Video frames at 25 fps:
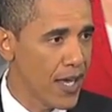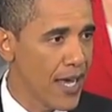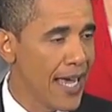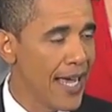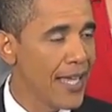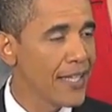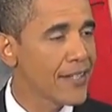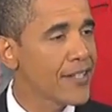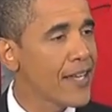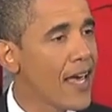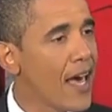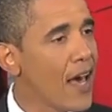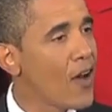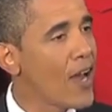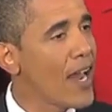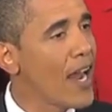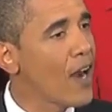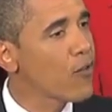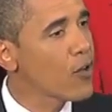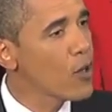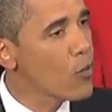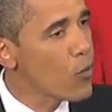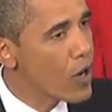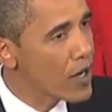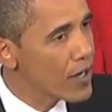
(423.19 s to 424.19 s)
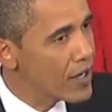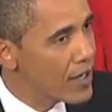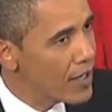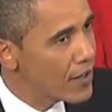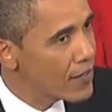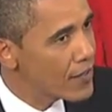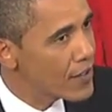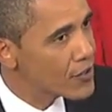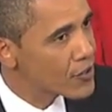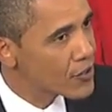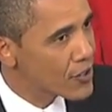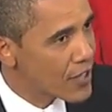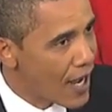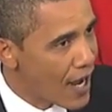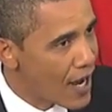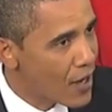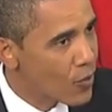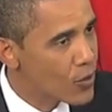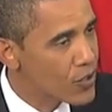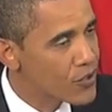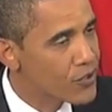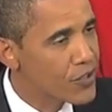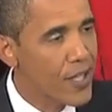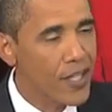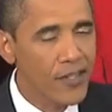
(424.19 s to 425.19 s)
It's how everyone in this
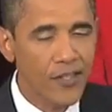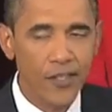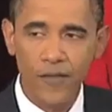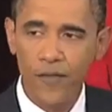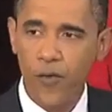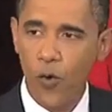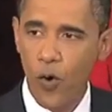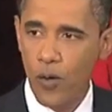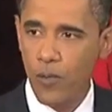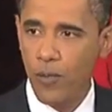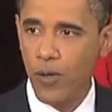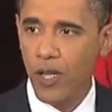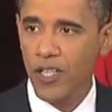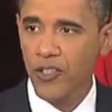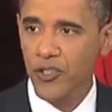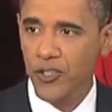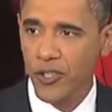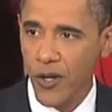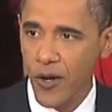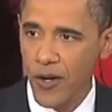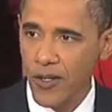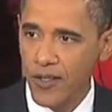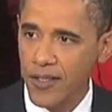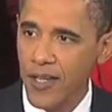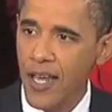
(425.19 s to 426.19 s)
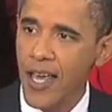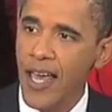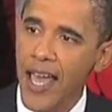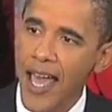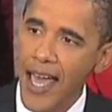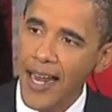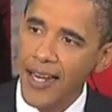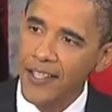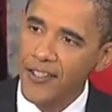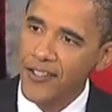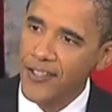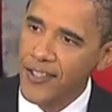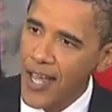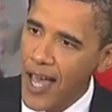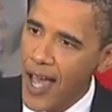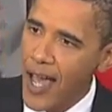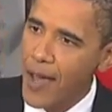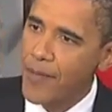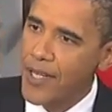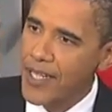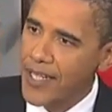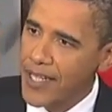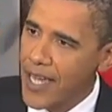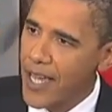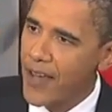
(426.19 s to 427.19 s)
Congress gets affordable insurance, and it's
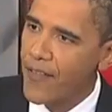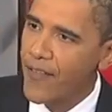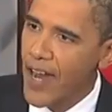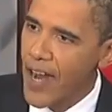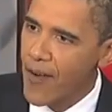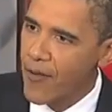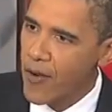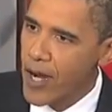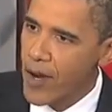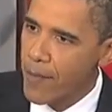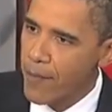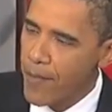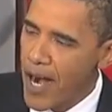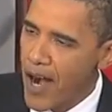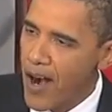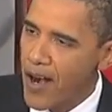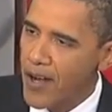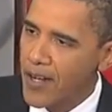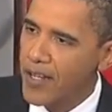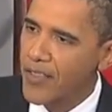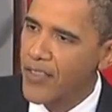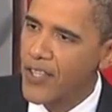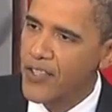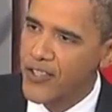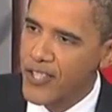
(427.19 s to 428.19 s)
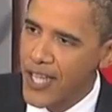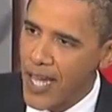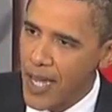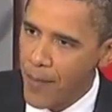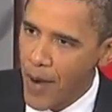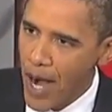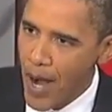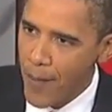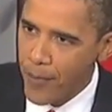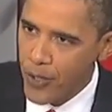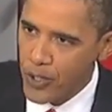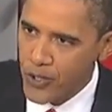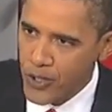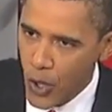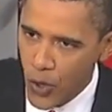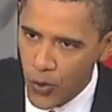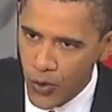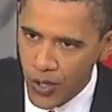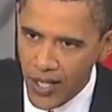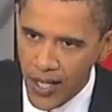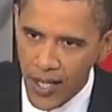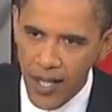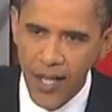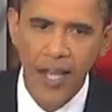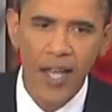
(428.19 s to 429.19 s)
time to give every American the same
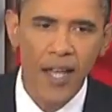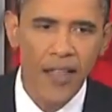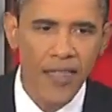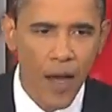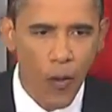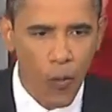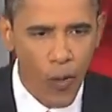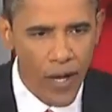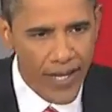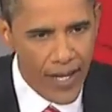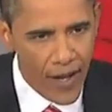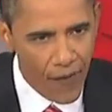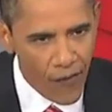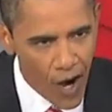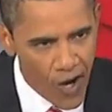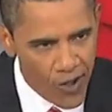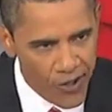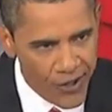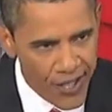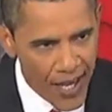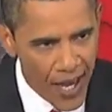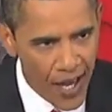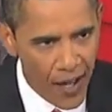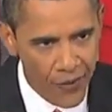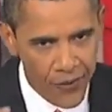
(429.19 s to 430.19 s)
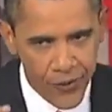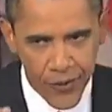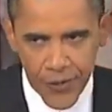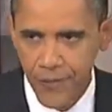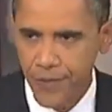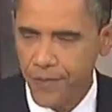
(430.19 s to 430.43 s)
opportunity that we give ourselves.